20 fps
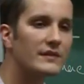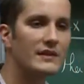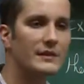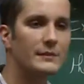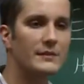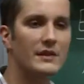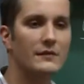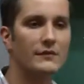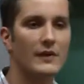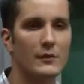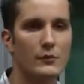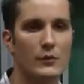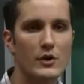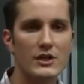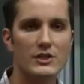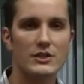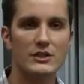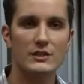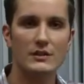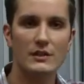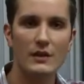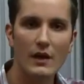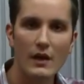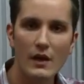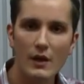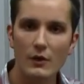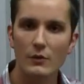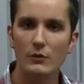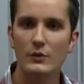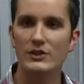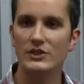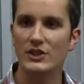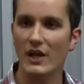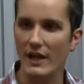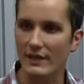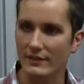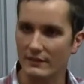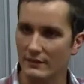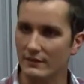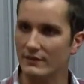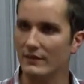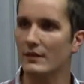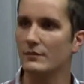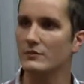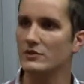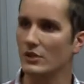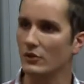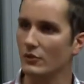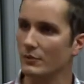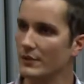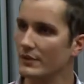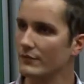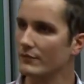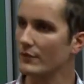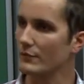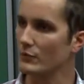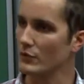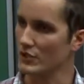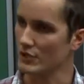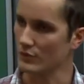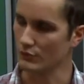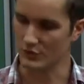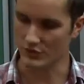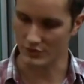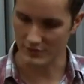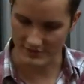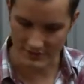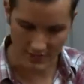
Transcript: elliptic fibration which has the same Jacobian fibration, which has the